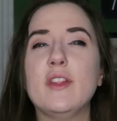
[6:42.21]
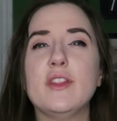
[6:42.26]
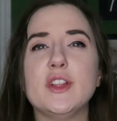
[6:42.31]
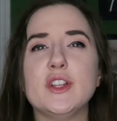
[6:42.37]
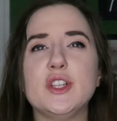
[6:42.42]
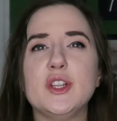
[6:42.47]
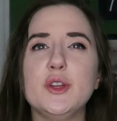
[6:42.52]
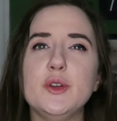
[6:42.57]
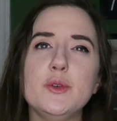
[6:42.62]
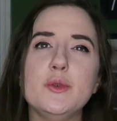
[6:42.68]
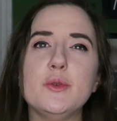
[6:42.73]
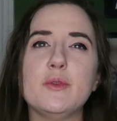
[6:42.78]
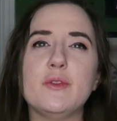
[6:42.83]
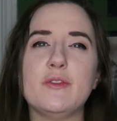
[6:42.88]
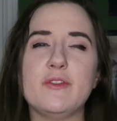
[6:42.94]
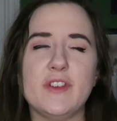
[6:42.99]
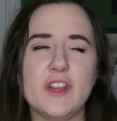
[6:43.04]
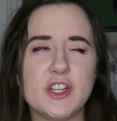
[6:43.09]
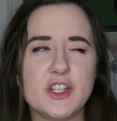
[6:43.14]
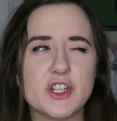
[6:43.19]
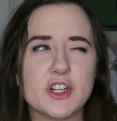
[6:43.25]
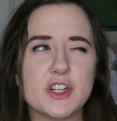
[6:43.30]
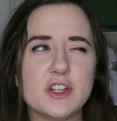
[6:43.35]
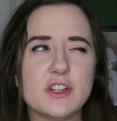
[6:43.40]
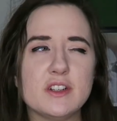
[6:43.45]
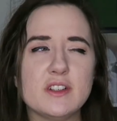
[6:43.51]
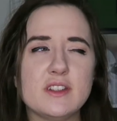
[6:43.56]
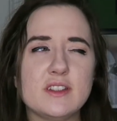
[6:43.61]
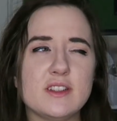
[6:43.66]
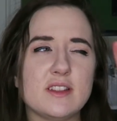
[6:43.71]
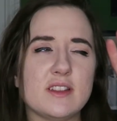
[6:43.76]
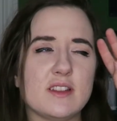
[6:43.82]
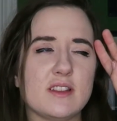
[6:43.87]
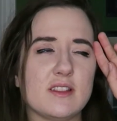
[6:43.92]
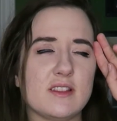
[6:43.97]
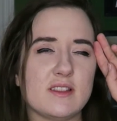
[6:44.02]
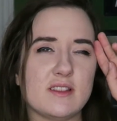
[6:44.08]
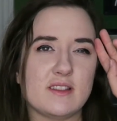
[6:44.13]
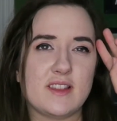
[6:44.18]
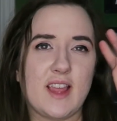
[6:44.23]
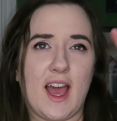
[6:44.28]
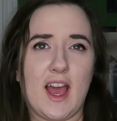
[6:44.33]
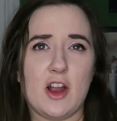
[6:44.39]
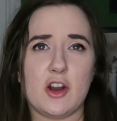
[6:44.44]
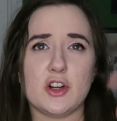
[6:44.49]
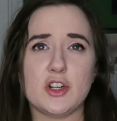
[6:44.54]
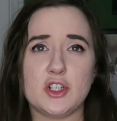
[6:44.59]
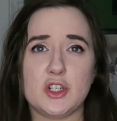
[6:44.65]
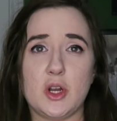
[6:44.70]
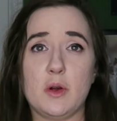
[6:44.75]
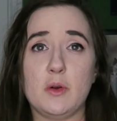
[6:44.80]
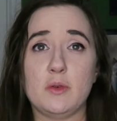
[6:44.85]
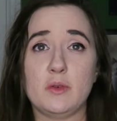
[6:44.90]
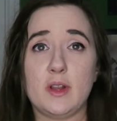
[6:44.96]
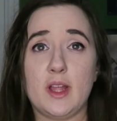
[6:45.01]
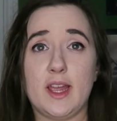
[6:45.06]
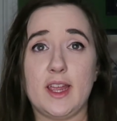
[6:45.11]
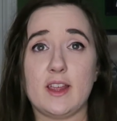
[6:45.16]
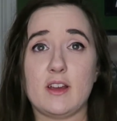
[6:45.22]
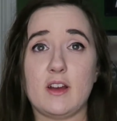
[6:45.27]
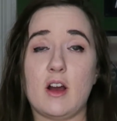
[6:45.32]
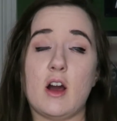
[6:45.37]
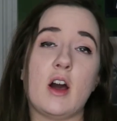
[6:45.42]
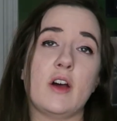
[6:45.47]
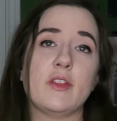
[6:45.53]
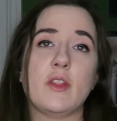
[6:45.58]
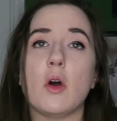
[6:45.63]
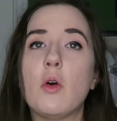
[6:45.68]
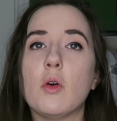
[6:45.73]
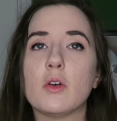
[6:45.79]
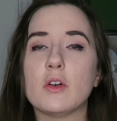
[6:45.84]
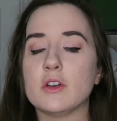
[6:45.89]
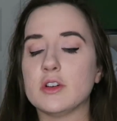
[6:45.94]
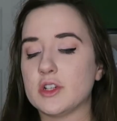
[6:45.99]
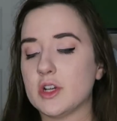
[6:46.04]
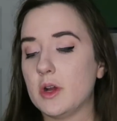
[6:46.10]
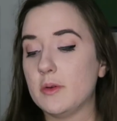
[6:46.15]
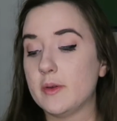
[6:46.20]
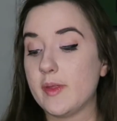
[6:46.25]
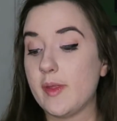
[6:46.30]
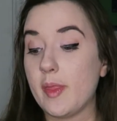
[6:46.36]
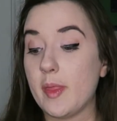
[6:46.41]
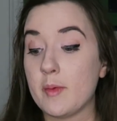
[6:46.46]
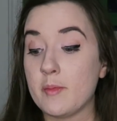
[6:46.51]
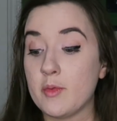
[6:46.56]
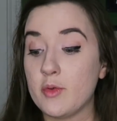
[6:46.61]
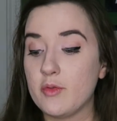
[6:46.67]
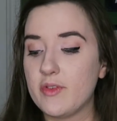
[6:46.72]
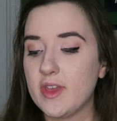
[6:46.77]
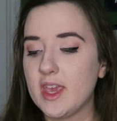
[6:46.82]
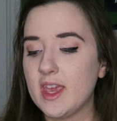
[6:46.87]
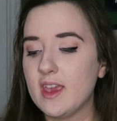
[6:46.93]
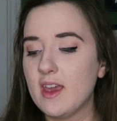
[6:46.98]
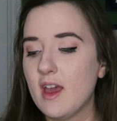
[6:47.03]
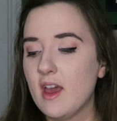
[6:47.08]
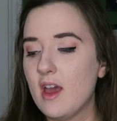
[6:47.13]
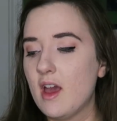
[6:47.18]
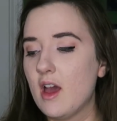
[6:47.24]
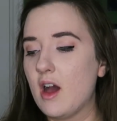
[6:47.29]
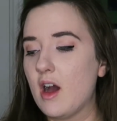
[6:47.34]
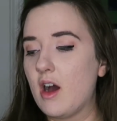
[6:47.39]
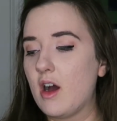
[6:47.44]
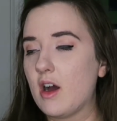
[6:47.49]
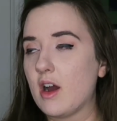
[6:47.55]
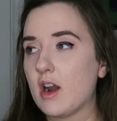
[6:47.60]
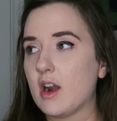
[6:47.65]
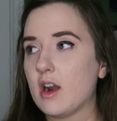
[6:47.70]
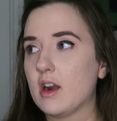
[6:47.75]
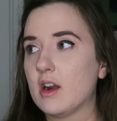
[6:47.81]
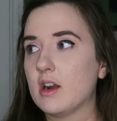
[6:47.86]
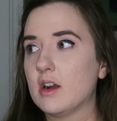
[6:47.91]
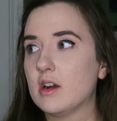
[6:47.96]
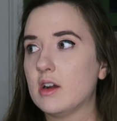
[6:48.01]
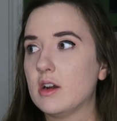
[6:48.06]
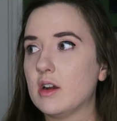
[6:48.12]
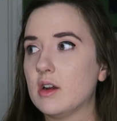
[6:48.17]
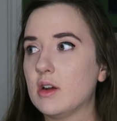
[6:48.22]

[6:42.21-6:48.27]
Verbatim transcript: the two features that are shown like on the horror show within the movie are...